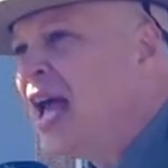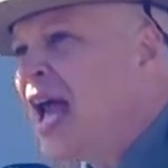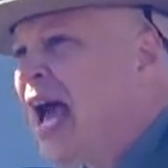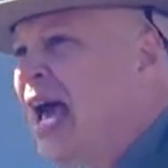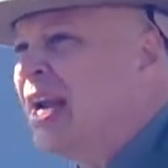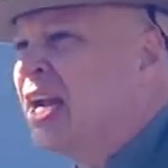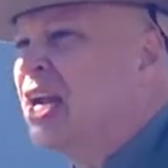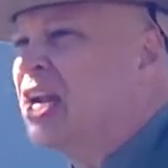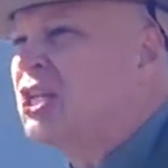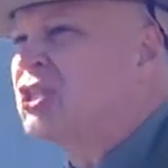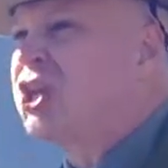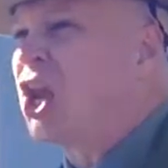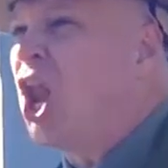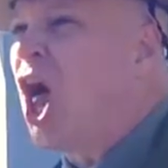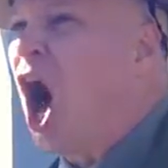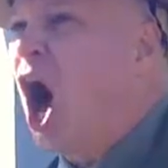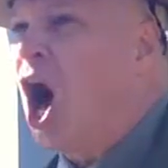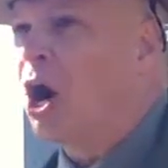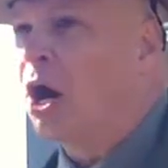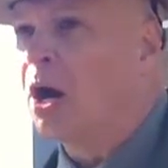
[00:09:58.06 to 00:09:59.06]
and in his
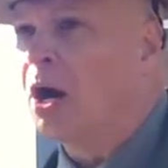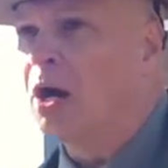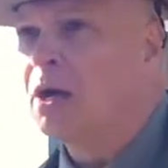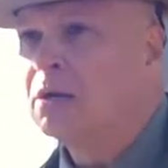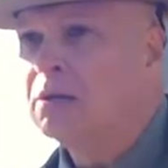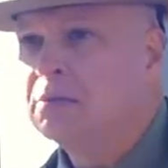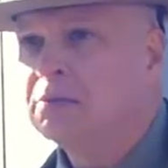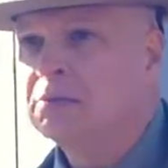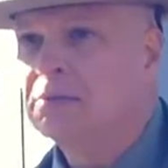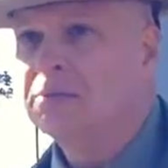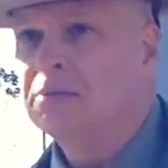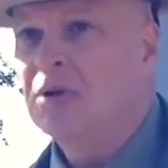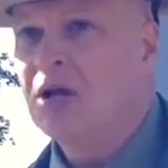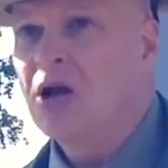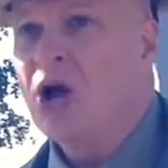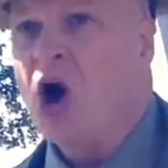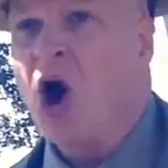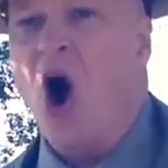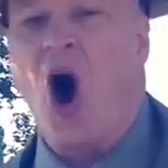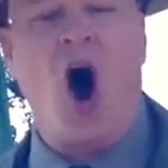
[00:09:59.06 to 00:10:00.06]
lung,
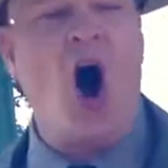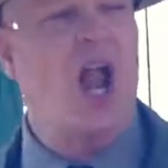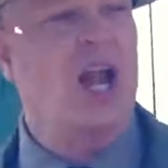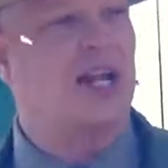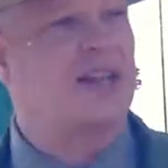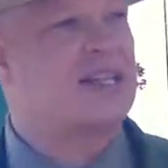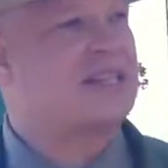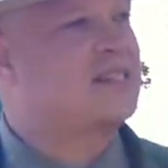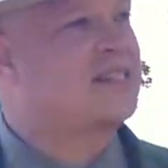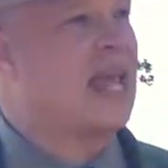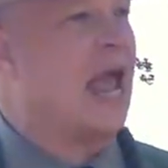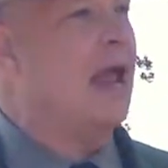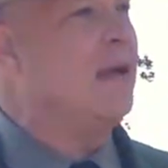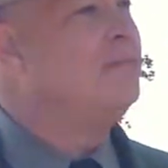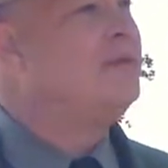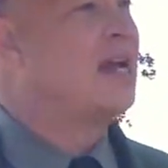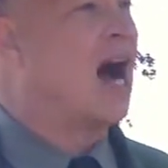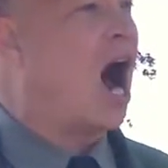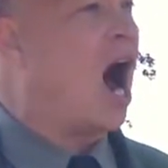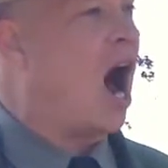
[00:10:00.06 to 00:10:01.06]
all at the same
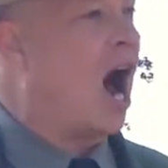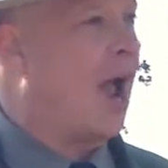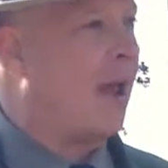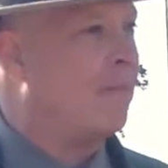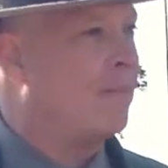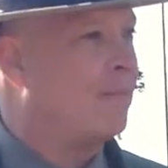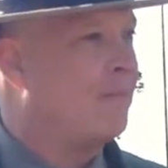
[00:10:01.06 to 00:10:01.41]
time.